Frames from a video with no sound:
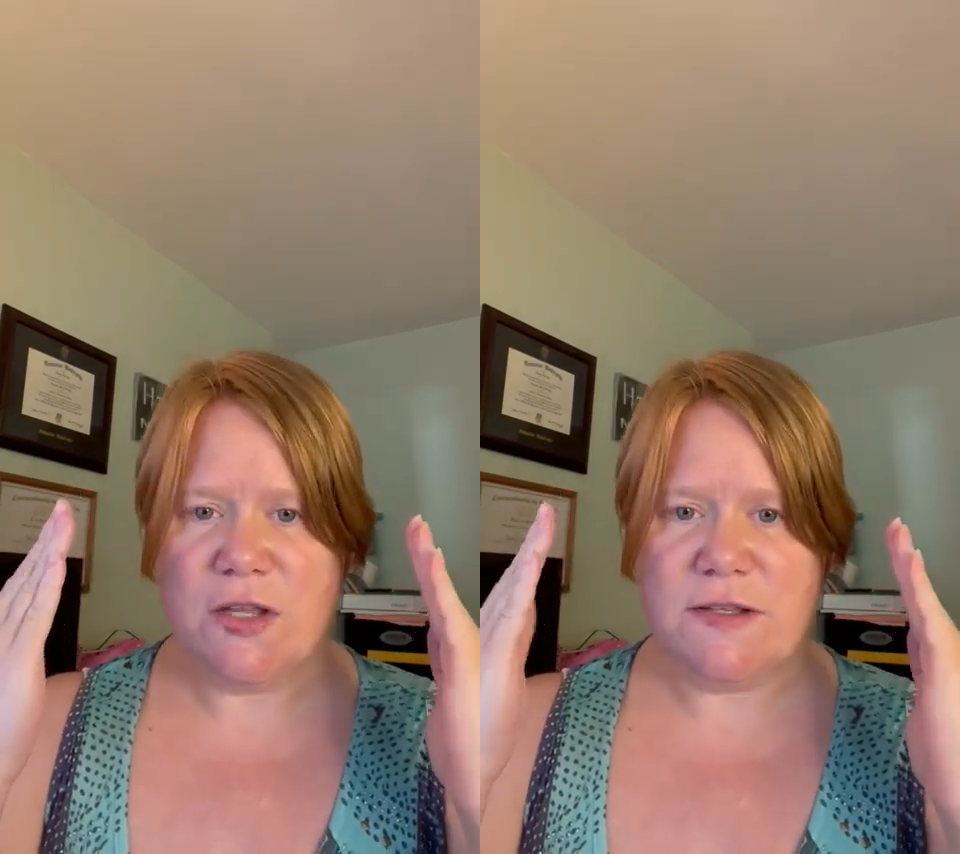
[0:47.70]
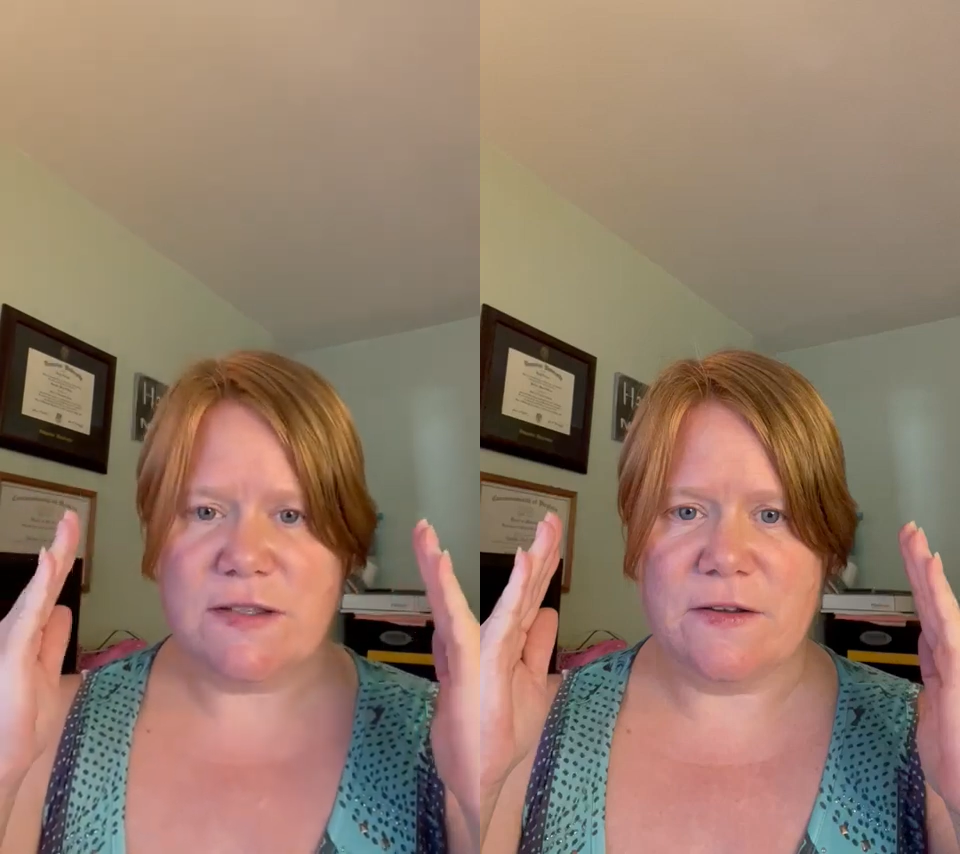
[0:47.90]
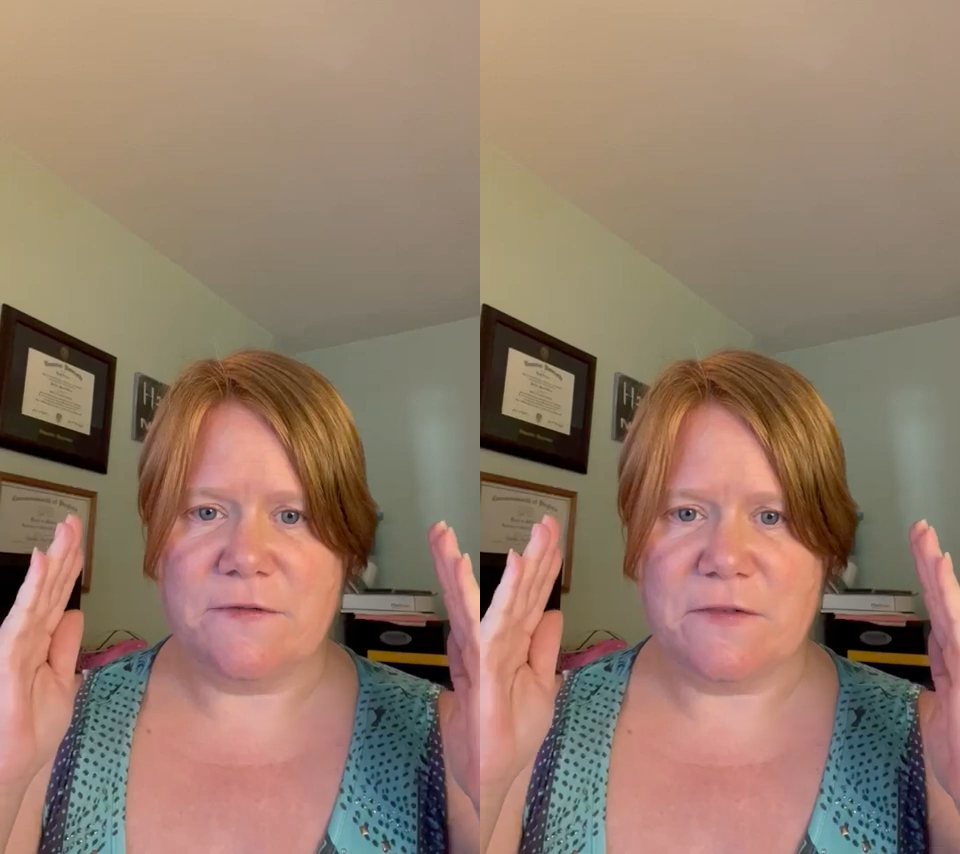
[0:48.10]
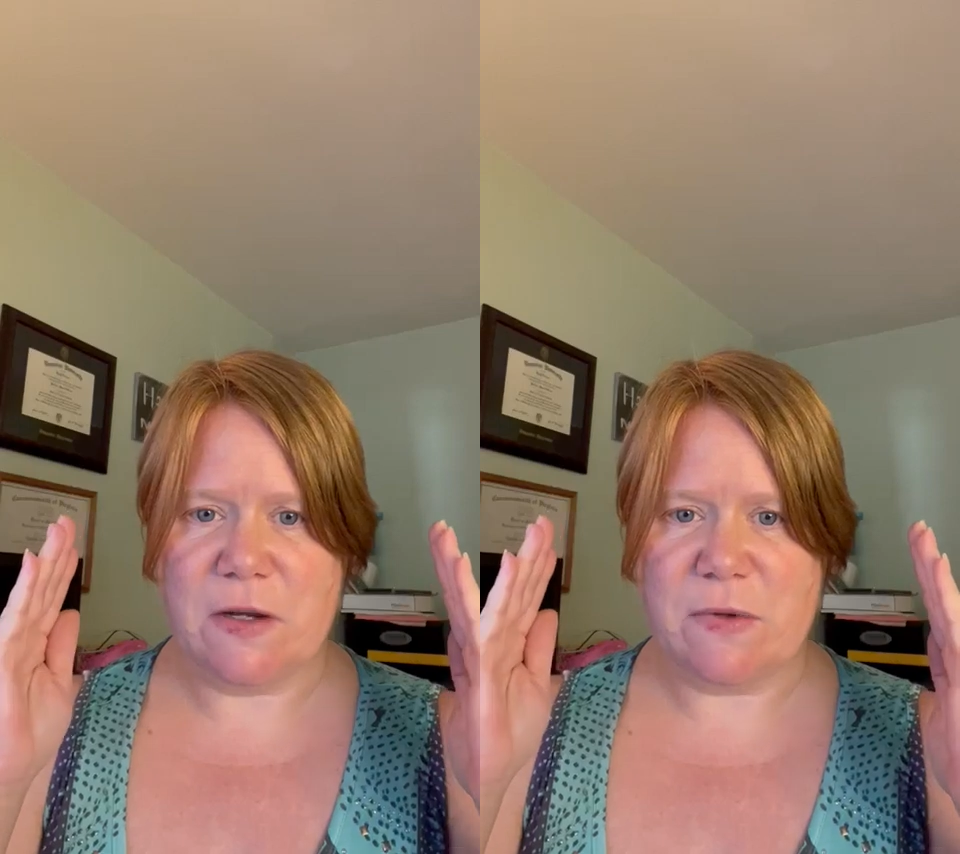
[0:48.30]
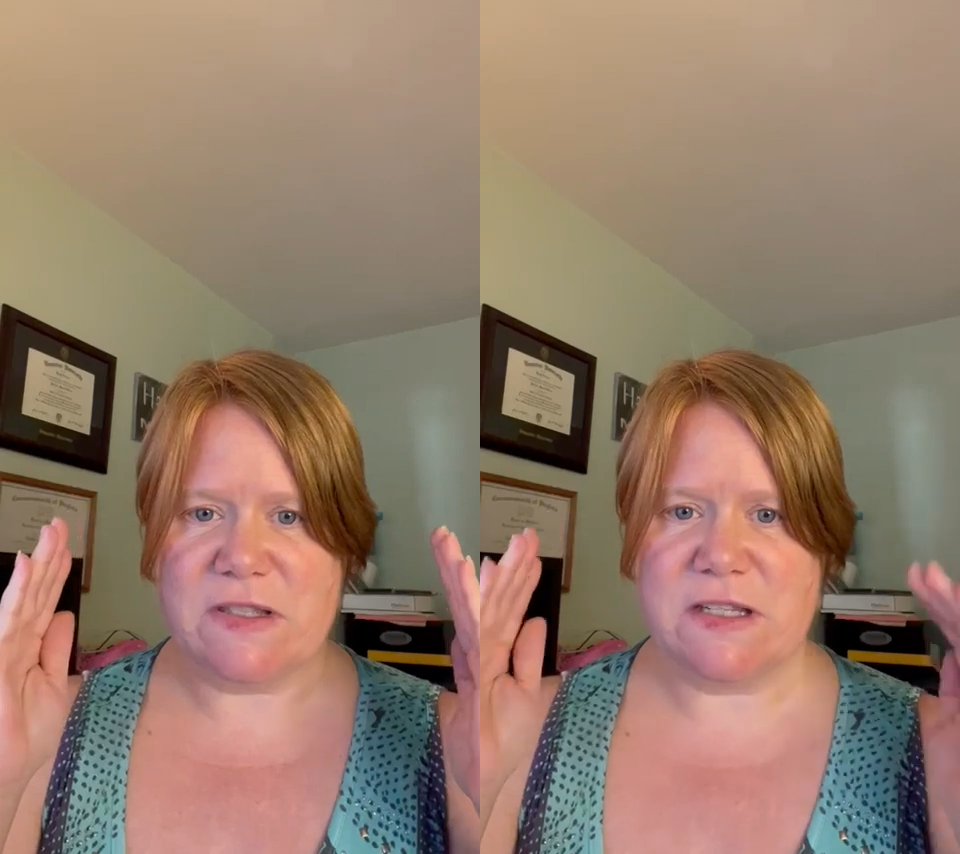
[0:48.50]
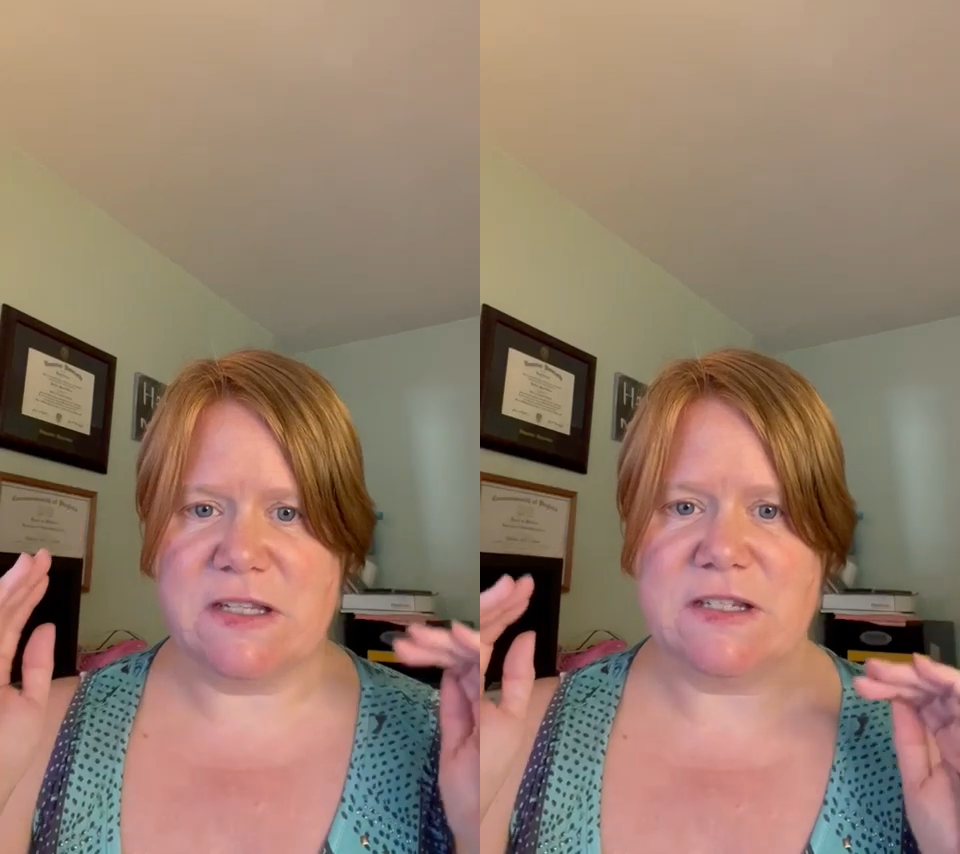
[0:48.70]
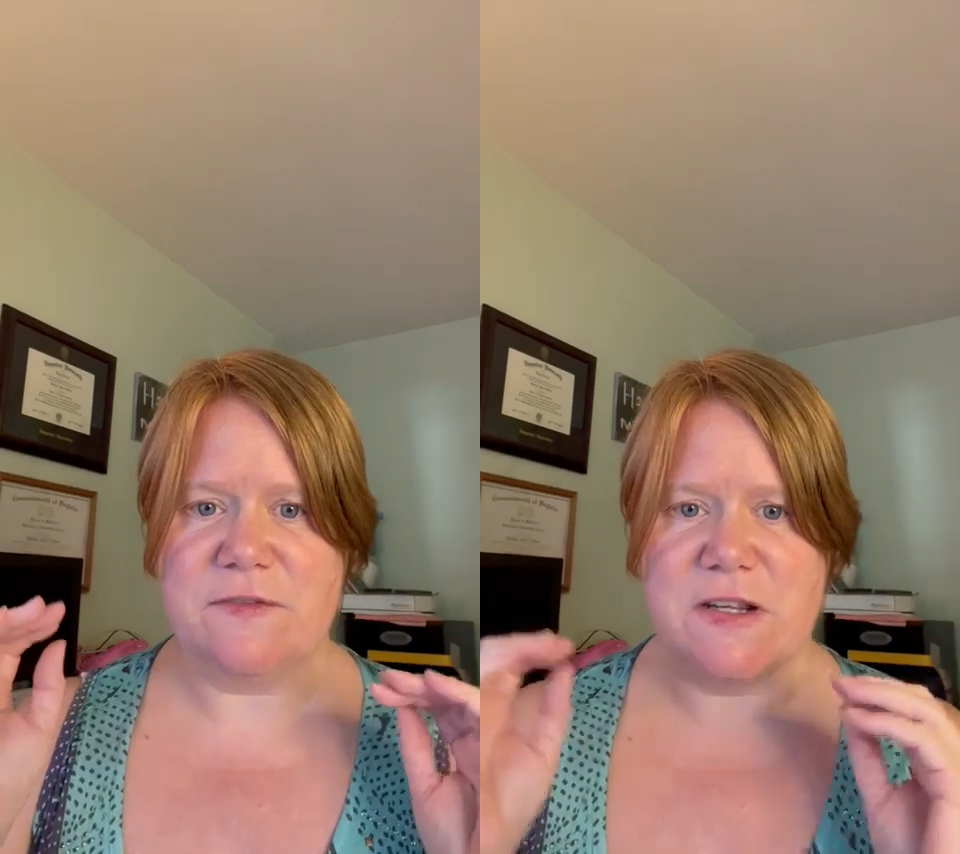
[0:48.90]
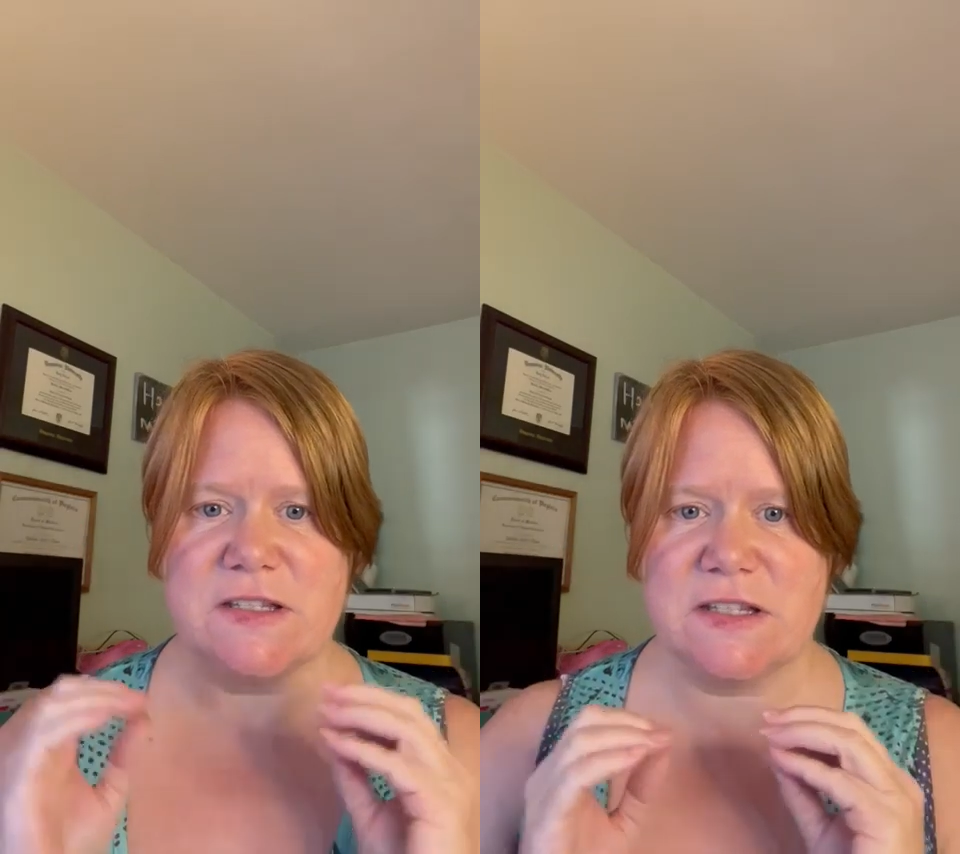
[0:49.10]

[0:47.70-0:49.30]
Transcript: the frequency difference